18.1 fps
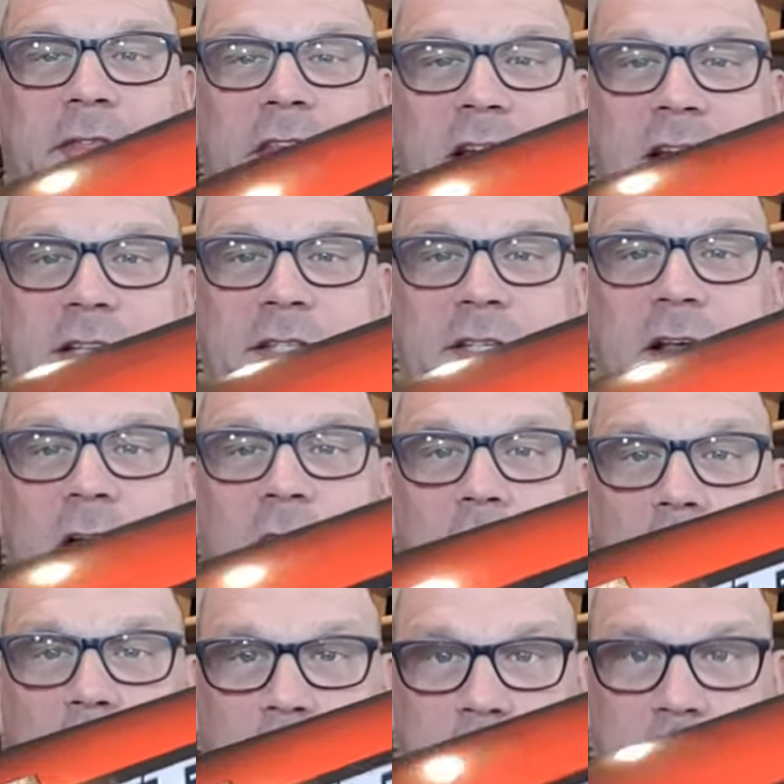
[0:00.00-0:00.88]
There's a
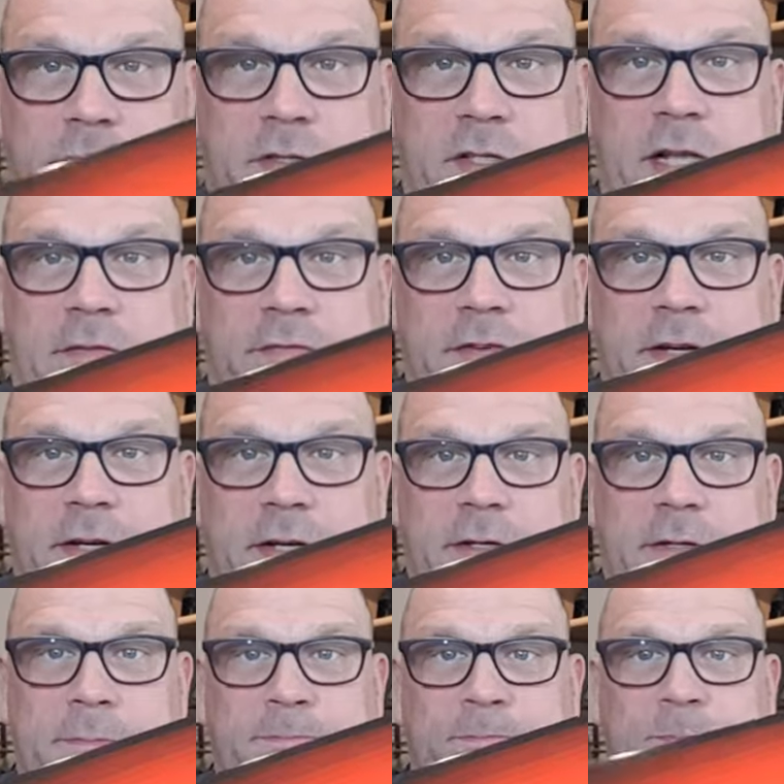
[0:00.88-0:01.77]
lot of stuff
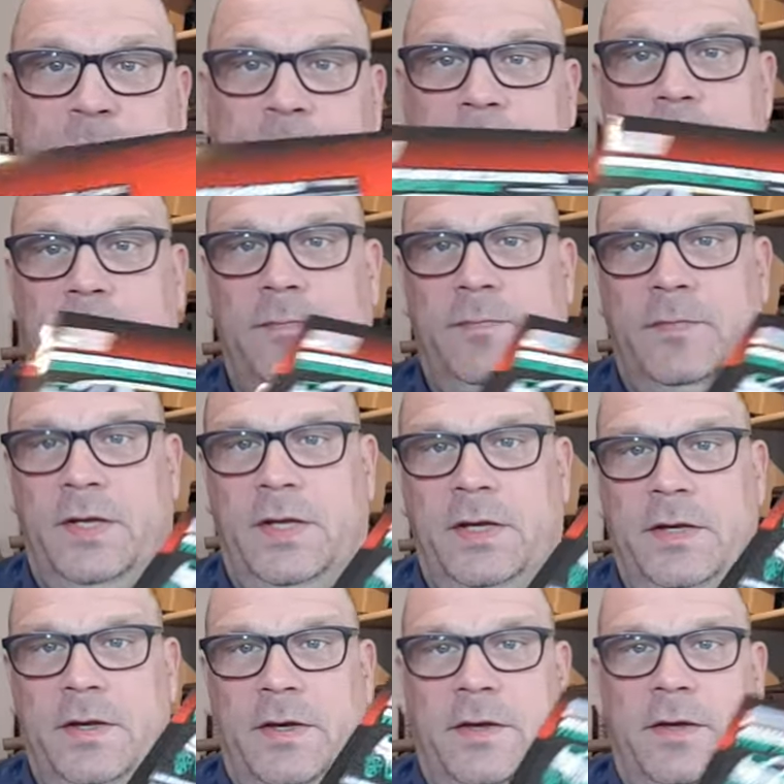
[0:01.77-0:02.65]
in it
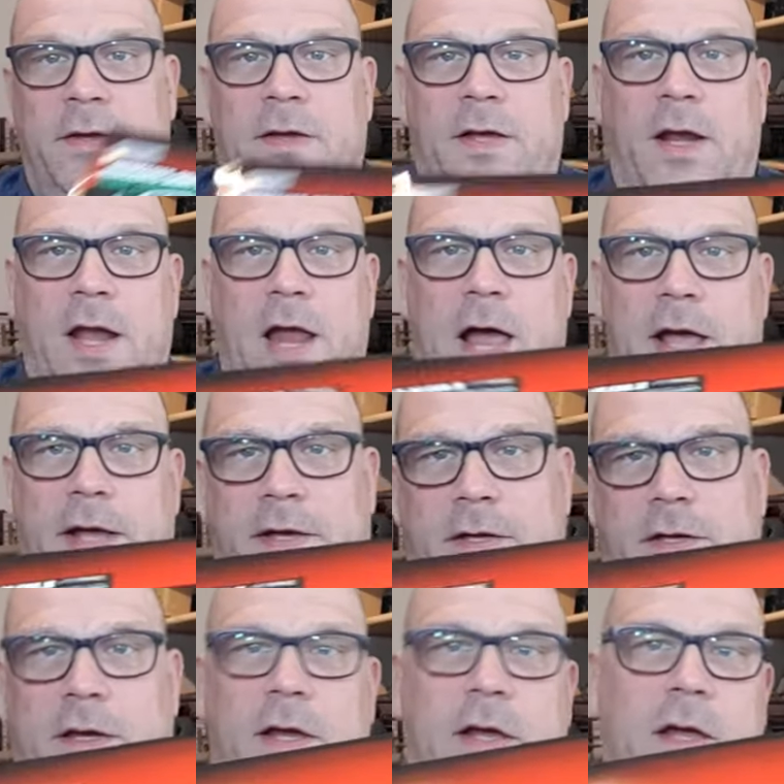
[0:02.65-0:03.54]

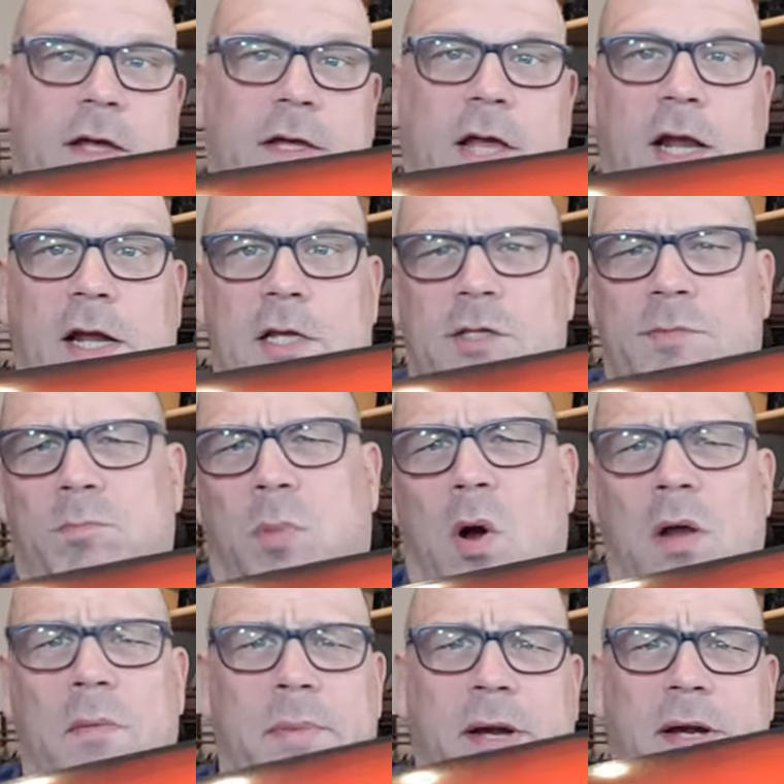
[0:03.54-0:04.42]
like uh, colors,
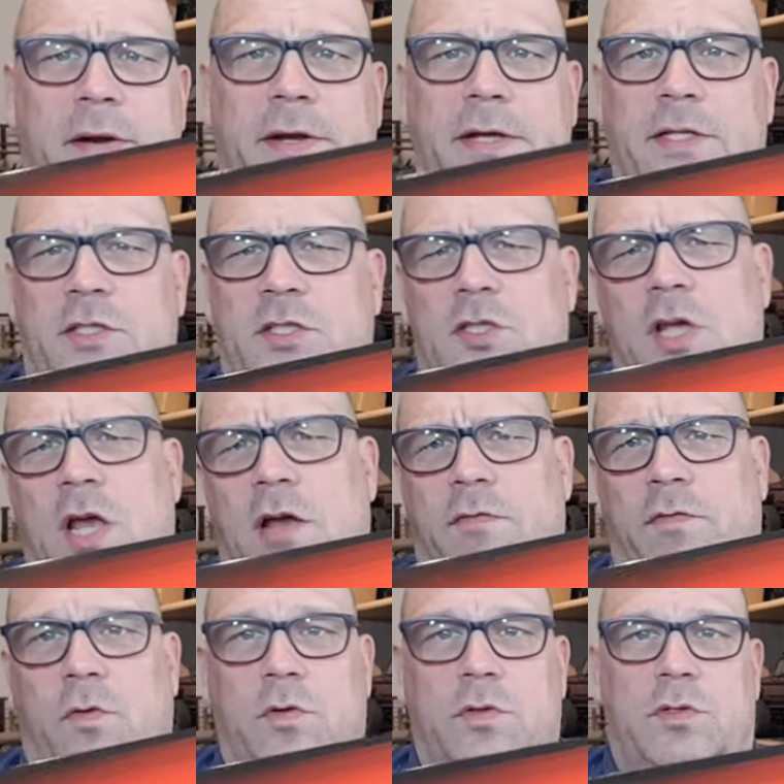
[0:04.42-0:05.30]
ball bearings,
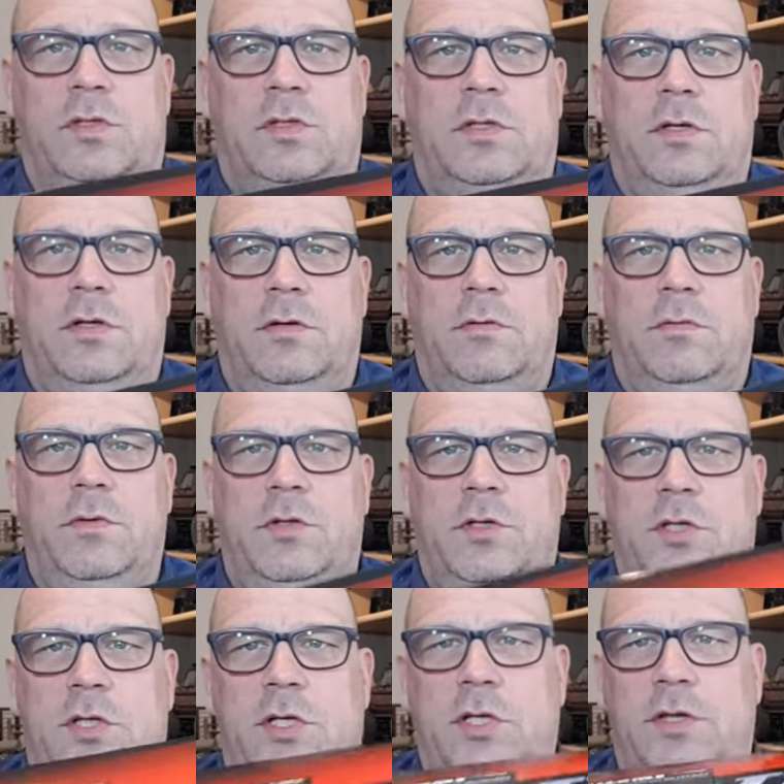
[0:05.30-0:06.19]
servos,
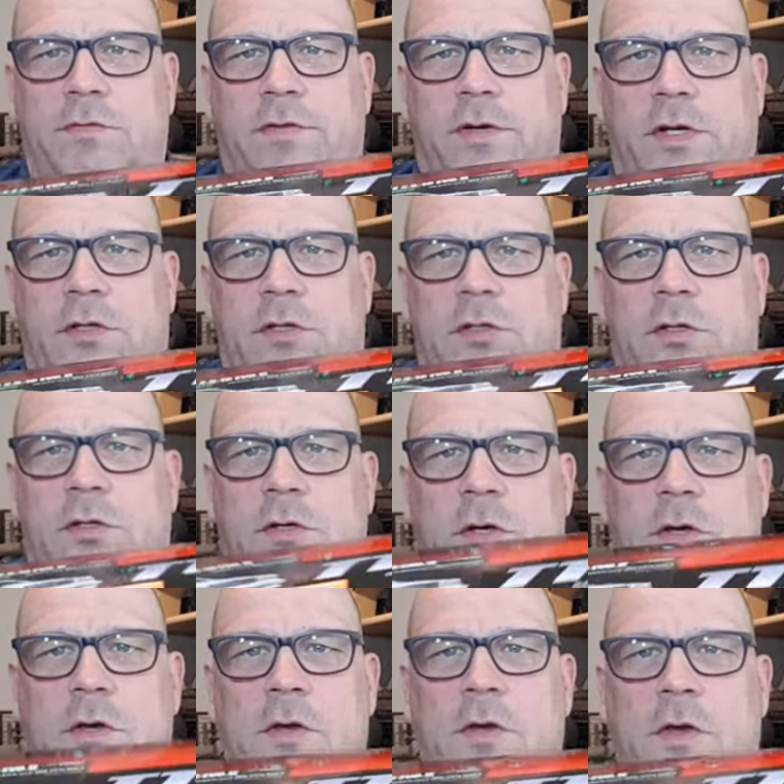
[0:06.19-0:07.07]
receivers,
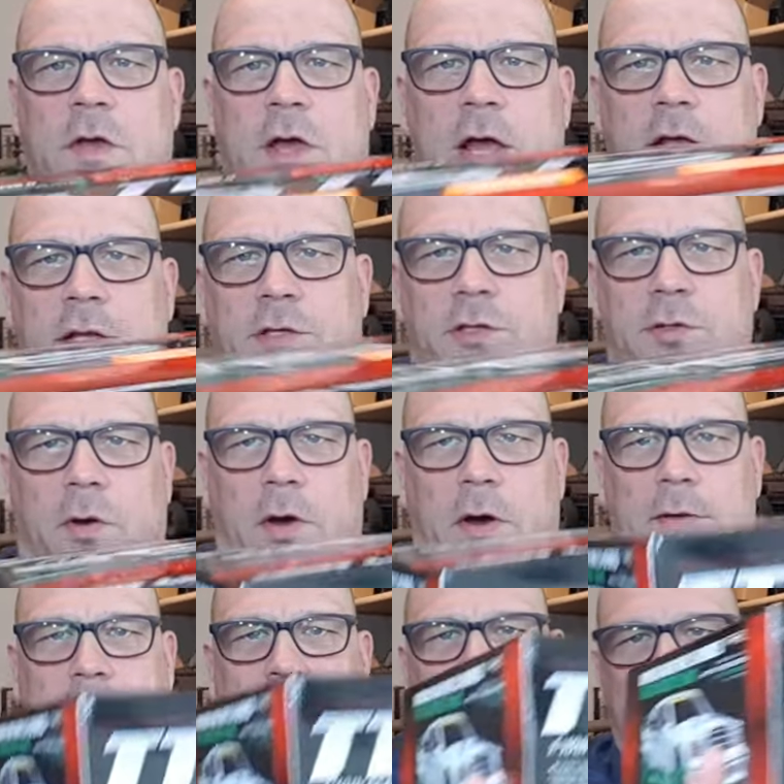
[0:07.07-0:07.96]
and so
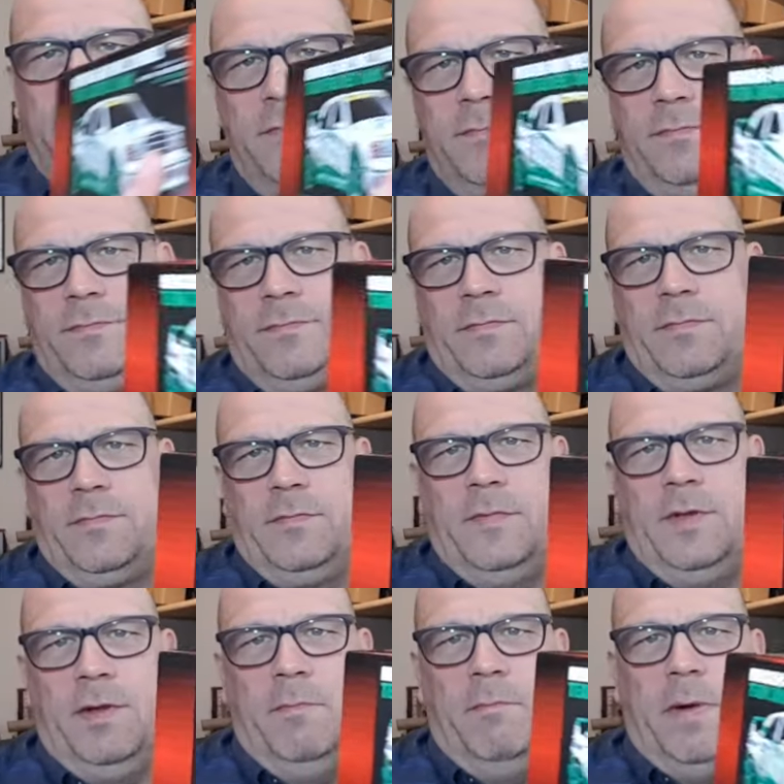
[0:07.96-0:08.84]
on.
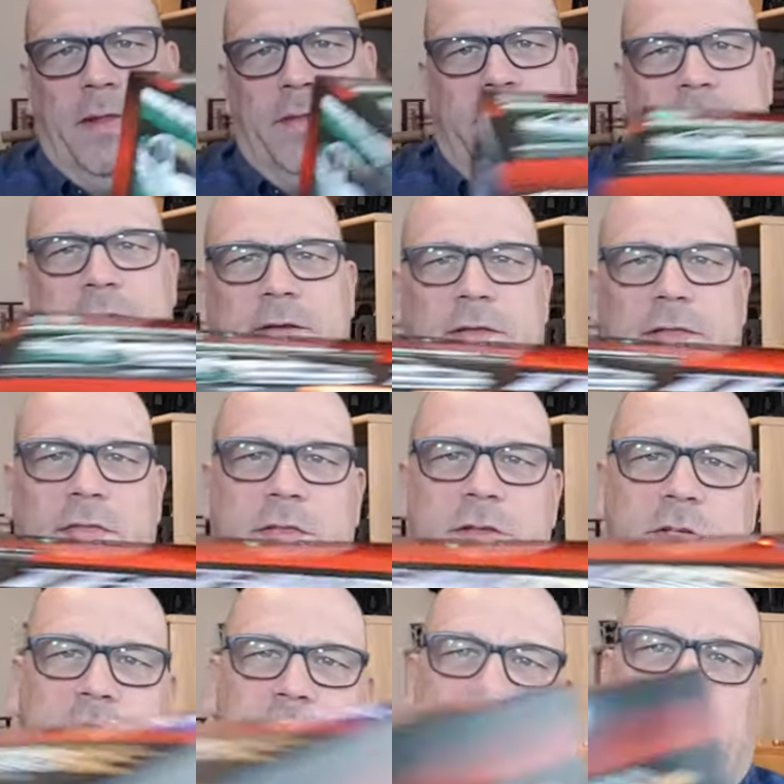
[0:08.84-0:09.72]
But
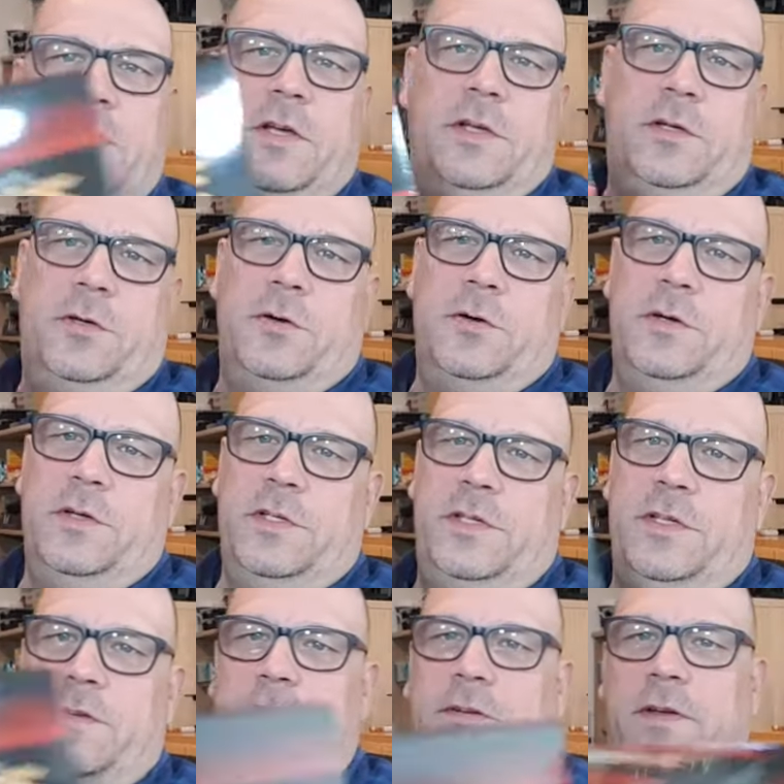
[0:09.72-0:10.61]
this carton
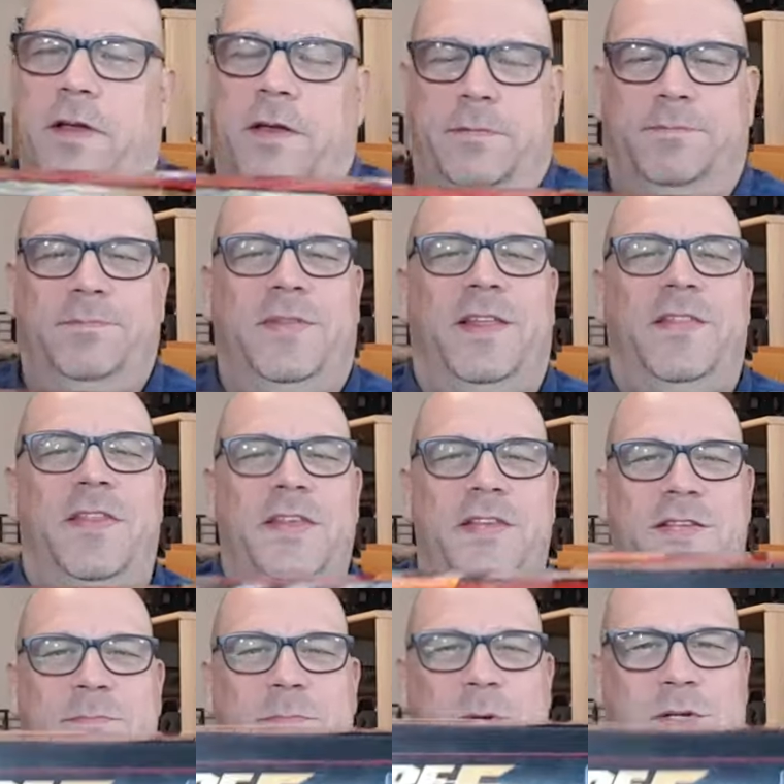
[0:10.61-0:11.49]
is uh, uh,
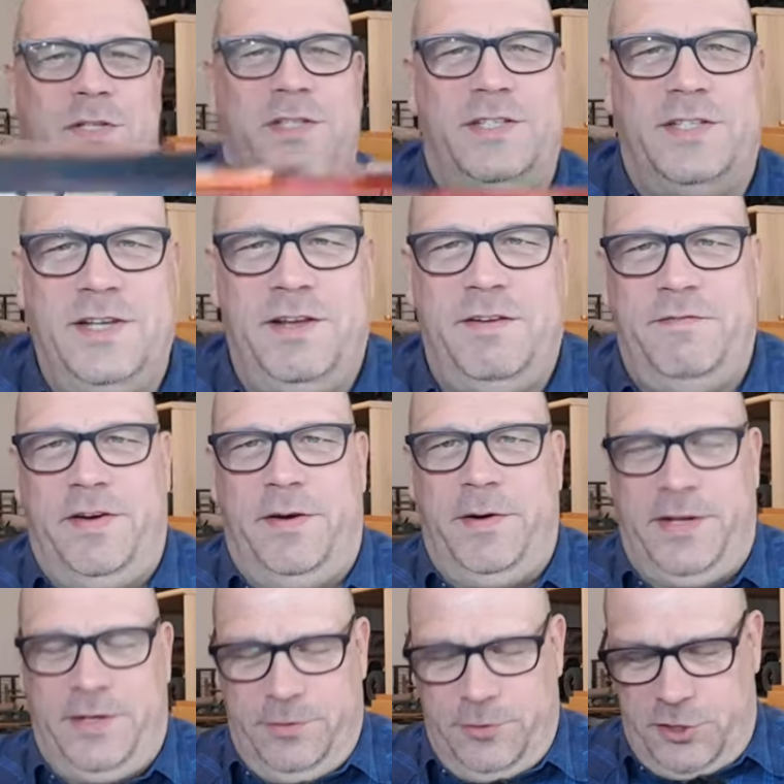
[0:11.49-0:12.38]
this box is in a
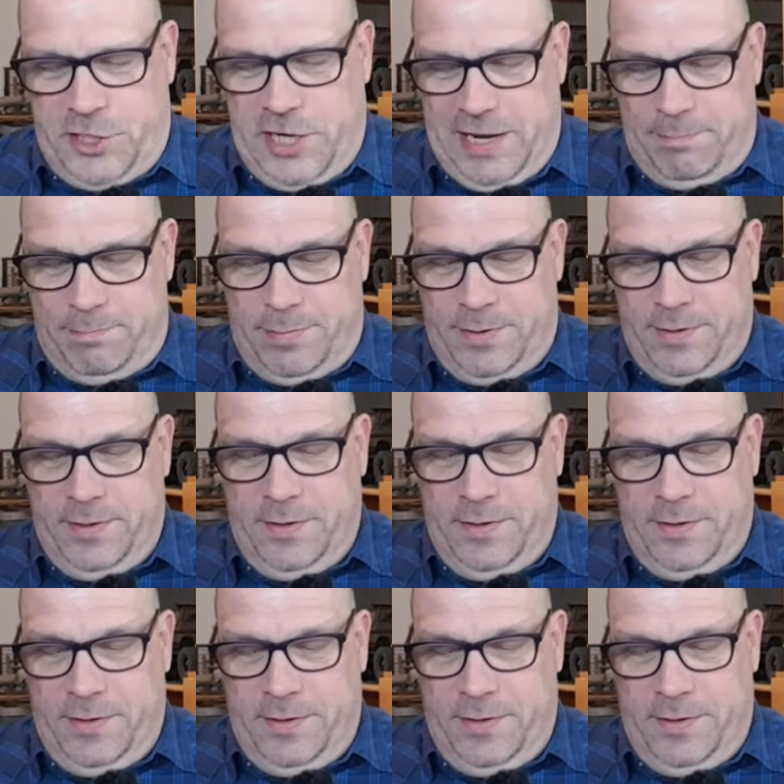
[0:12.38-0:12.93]
very good shape.